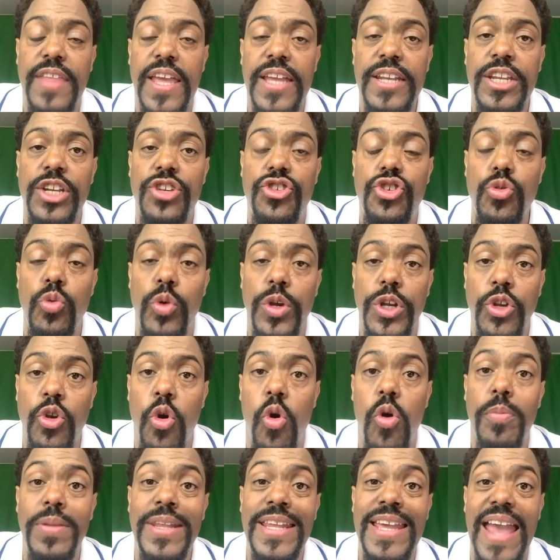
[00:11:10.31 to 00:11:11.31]
thing that you would
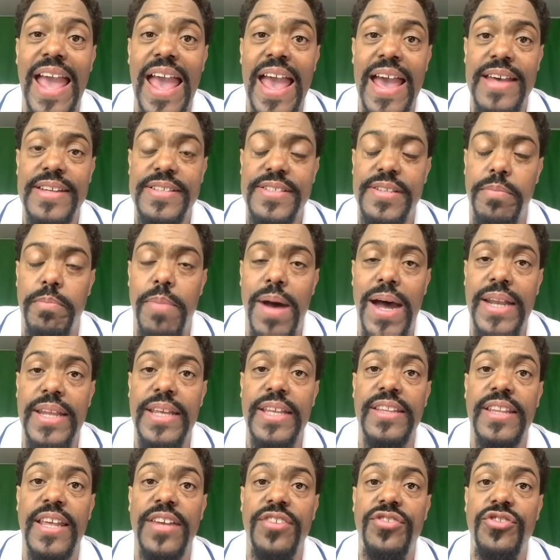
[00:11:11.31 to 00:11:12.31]
normally ask
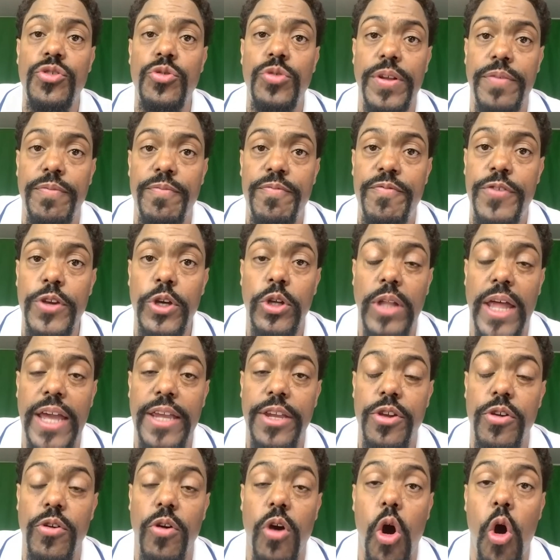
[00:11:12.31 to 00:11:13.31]
somebody unless you can feel
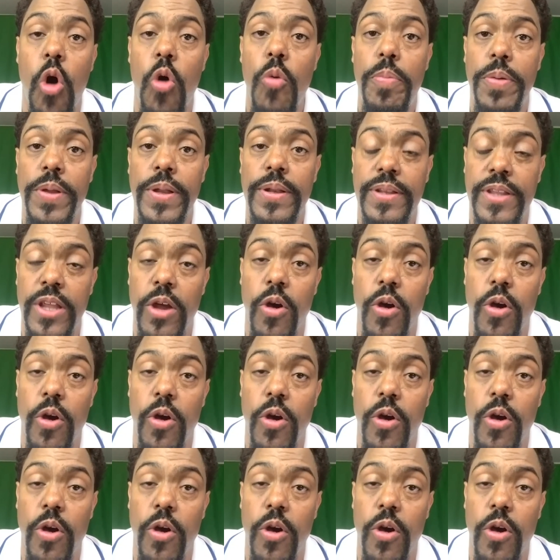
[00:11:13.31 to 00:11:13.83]
like you're open,